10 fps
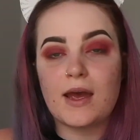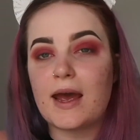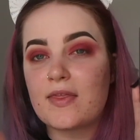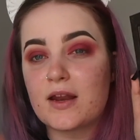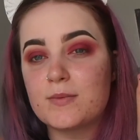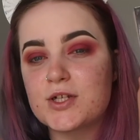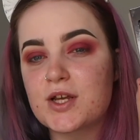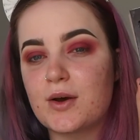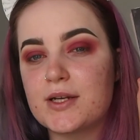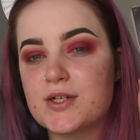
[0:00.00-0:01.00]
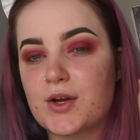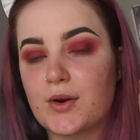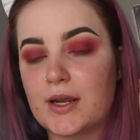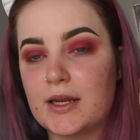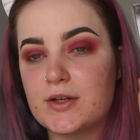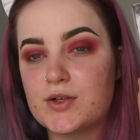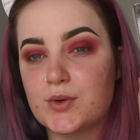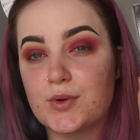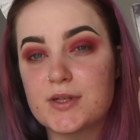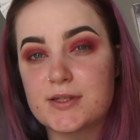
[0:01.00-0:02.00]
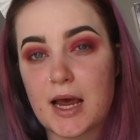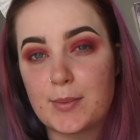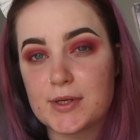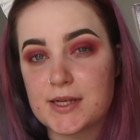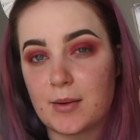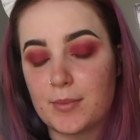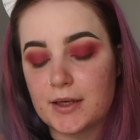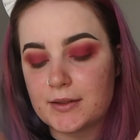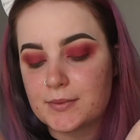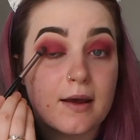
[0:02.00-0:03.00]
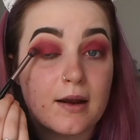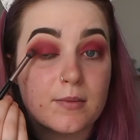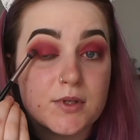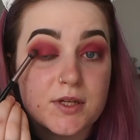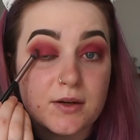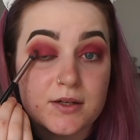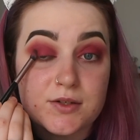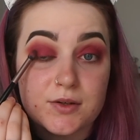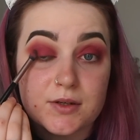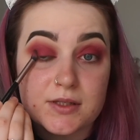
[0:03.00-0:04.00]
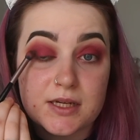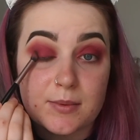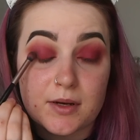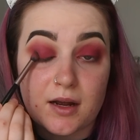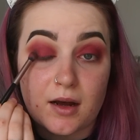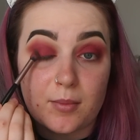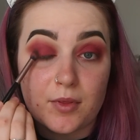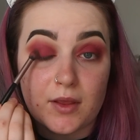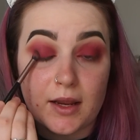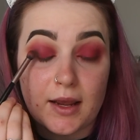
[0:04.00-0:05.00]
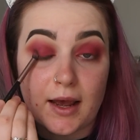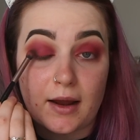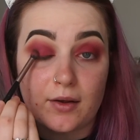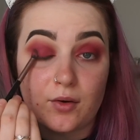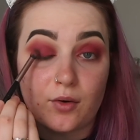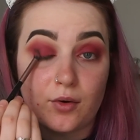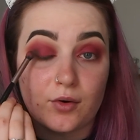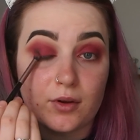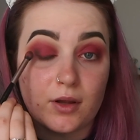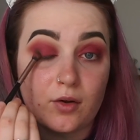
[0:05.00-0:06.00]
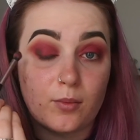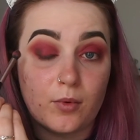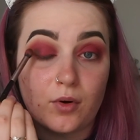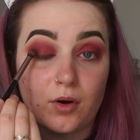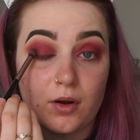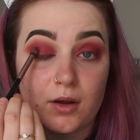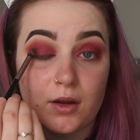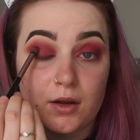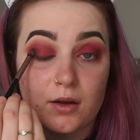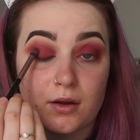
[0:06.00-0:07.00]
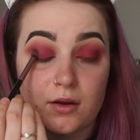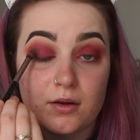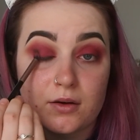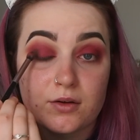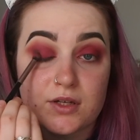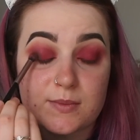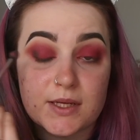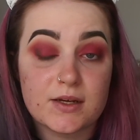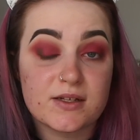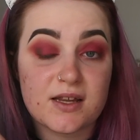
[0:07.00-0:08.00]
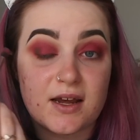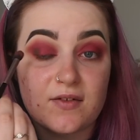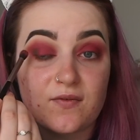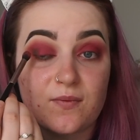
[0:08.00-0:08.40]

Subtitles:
And then I'm just going to go into Cypress Umber, and I'm just going to deepen up the outer corner a little more. Just because I